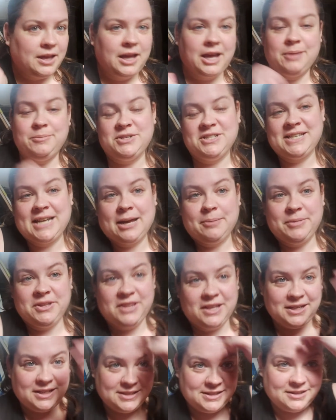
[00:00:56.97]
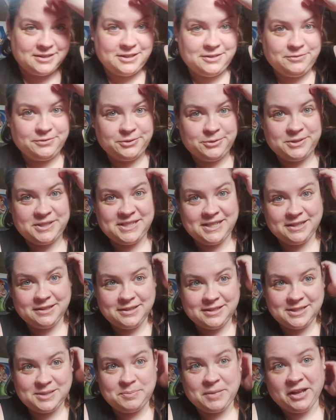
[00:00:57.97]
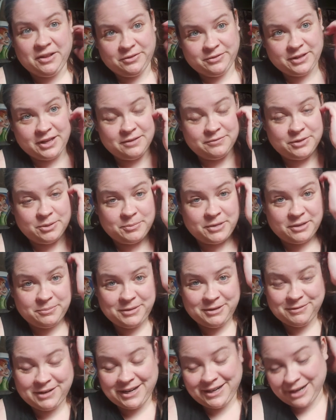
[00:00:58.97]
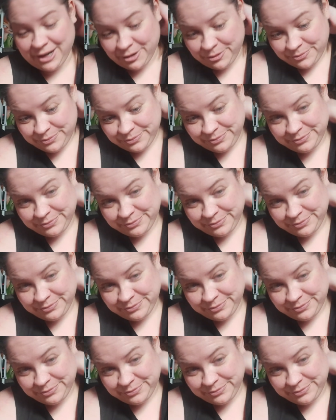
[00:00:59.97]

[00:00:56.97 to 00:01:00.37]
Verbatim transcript: I'm just happy that he's not influencing the smell of them on me right now,